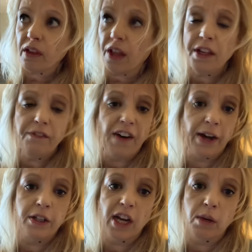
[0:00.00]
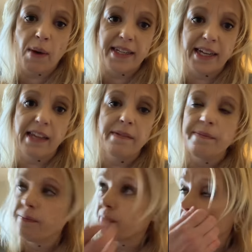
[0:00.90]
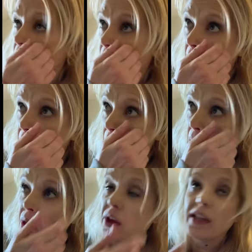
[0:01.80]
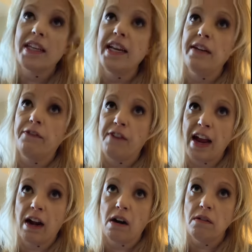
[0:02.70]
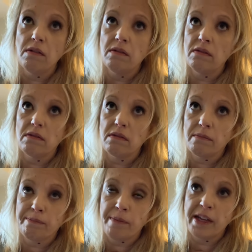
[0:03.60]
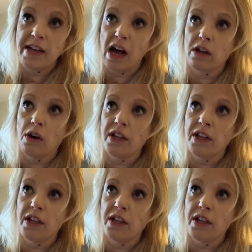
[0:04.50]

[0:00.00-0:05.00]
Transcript: You fire Chuck Wendig. You need to fire Hidalgo.